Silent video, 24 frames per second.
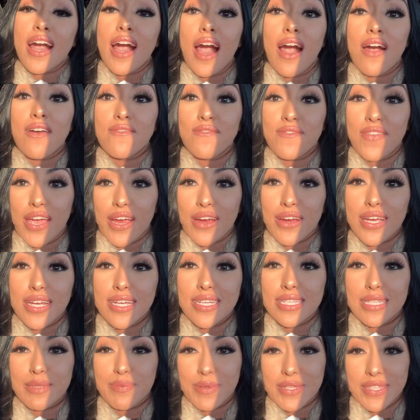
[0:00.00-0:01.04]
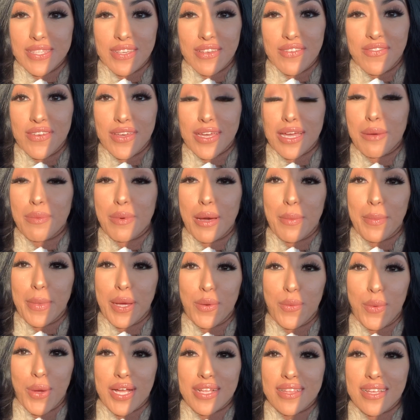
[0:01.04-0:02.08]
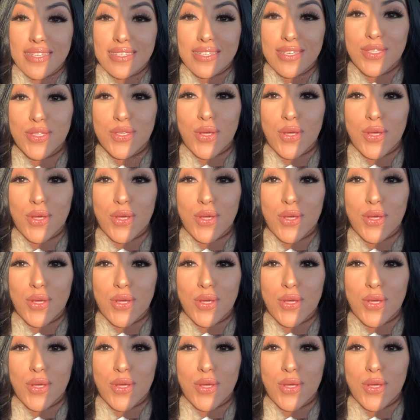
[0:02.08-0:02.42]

I'm very specific about my wine glasses,